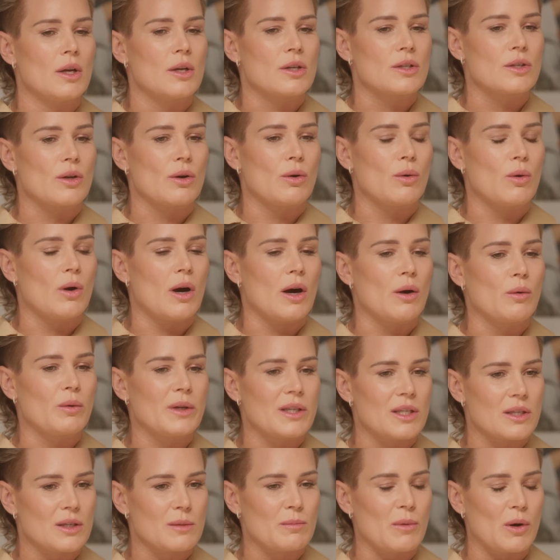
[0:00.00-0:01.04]
So
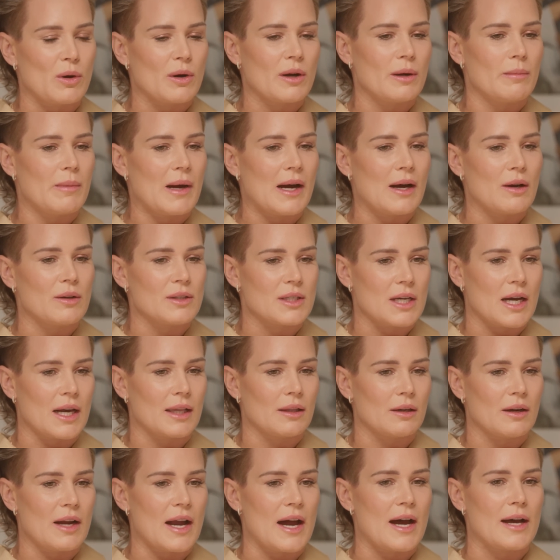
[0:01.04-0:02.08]
we spoke about
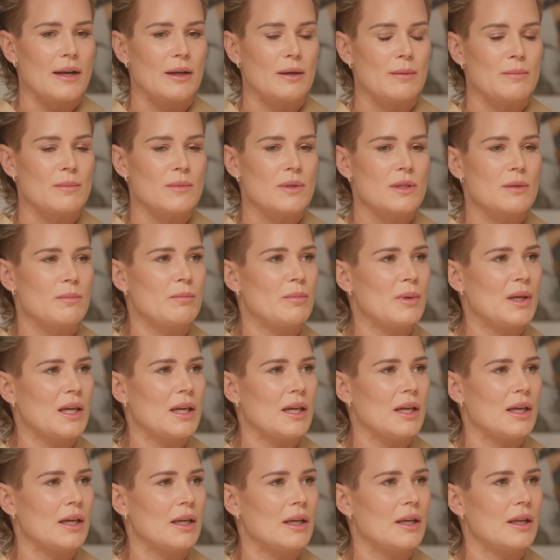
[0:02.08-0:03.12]
Tyler Adams yeah.
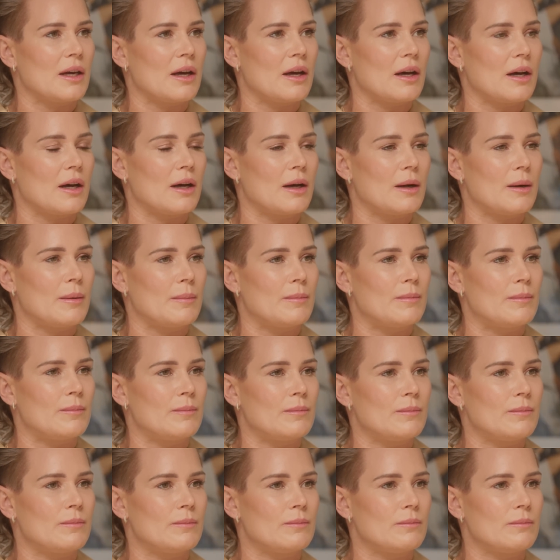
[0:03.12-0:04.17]
being um,